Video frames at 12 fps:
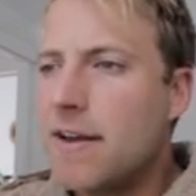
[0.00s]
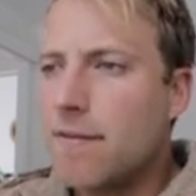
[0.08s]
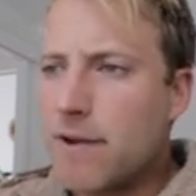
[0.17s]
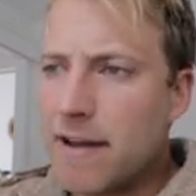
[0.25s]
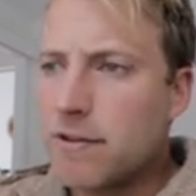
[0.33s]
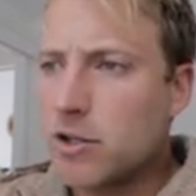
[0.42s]
If
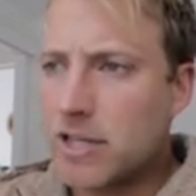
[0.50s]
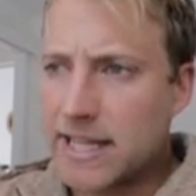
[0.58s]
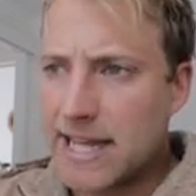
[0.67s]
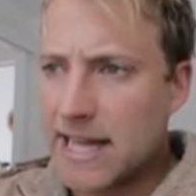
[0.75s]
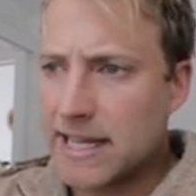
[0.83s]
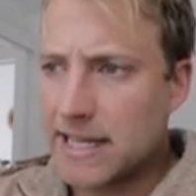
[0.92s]
we have a look at
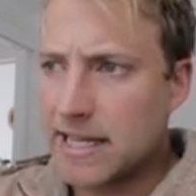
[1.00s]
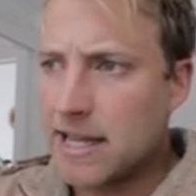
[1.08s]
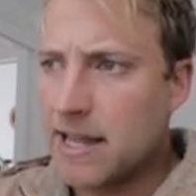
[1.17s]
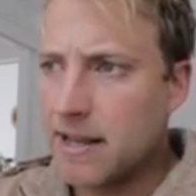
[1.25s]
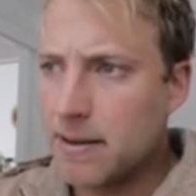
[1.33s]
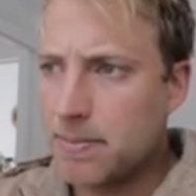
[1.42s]
Kelly
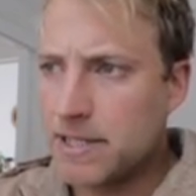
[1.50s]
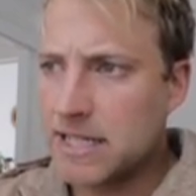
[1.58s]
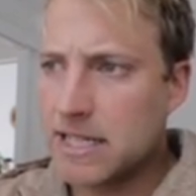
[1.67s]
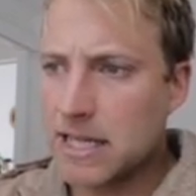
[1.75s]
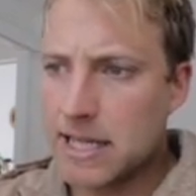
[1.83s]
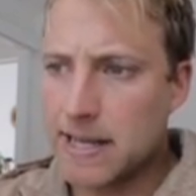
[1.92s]

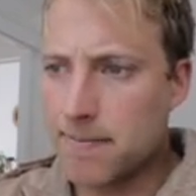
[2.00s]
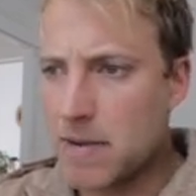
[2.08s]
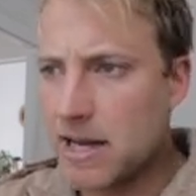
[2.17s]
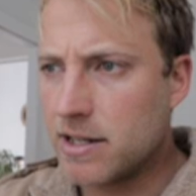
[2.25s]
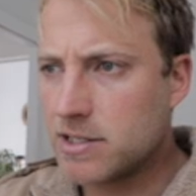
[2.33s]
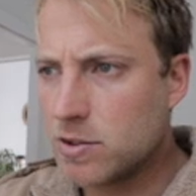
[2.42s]
particularly,
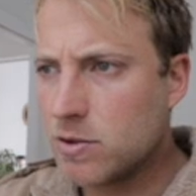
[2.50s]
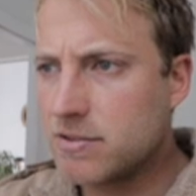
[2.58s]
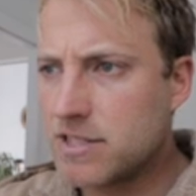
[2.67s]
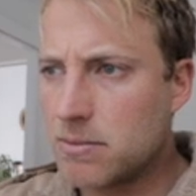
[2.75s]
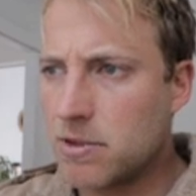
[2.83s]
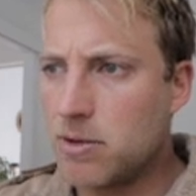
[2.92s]
and it's sort of
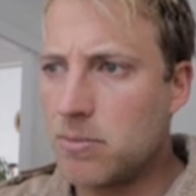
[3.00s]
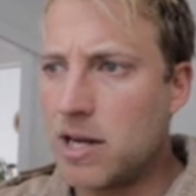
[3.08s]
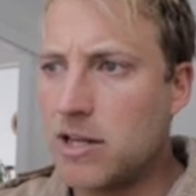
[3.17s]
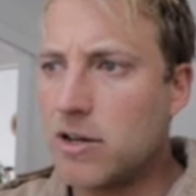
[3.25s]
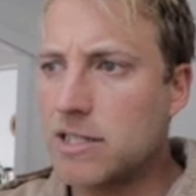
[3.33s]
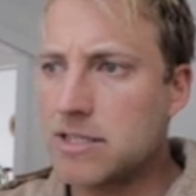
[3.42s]
similar in
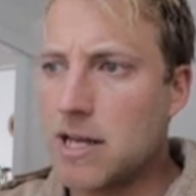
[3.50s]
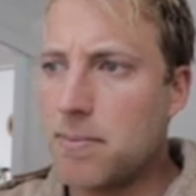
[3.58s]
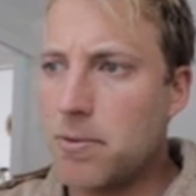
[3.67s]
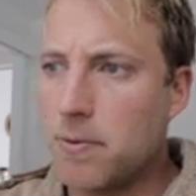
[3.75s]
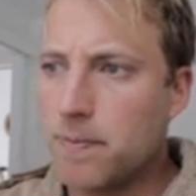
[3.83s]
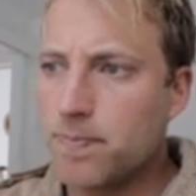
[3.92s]
my own
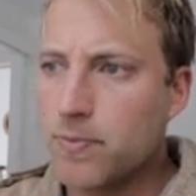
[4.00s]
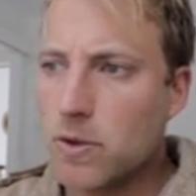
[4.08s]
example,